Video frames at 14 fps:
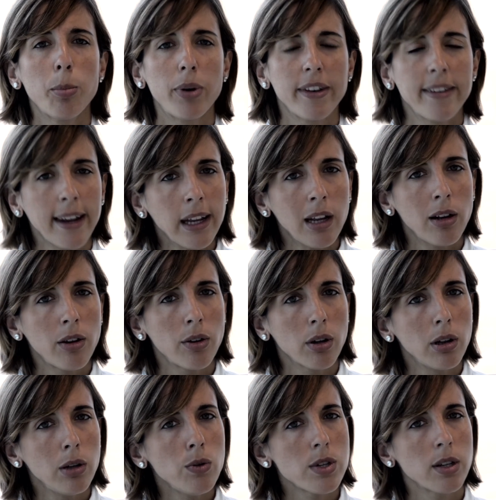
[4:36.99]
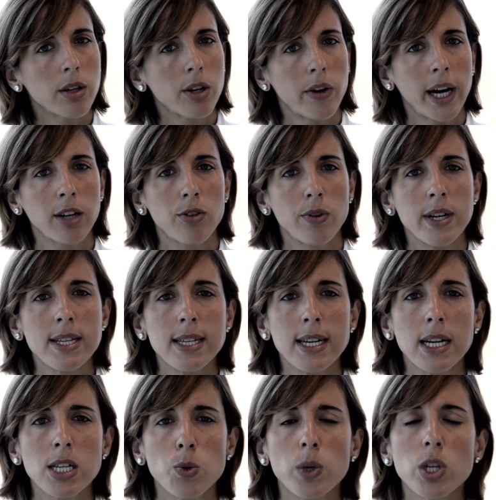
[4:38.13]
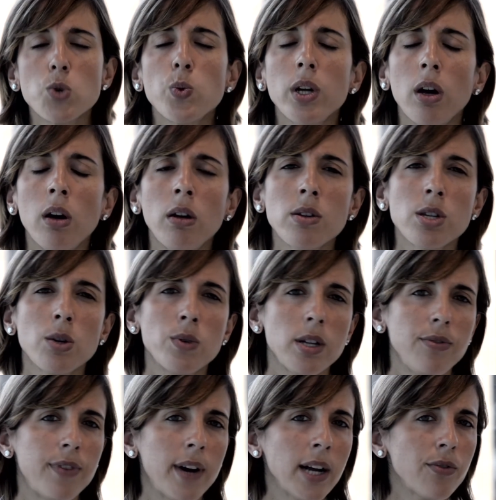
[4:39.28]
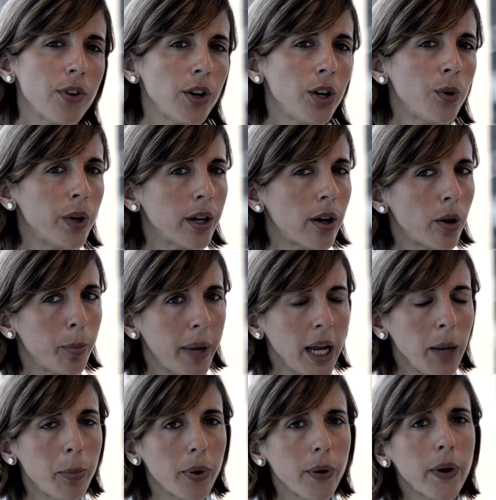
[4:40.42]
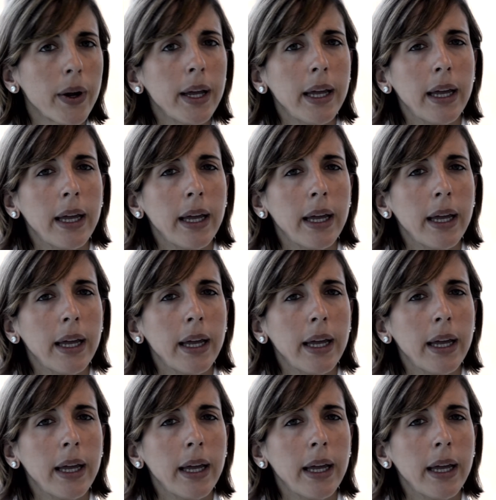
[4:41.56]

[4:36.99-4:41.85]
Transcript: particular occlusal characteristics, which we also define for you in our paper,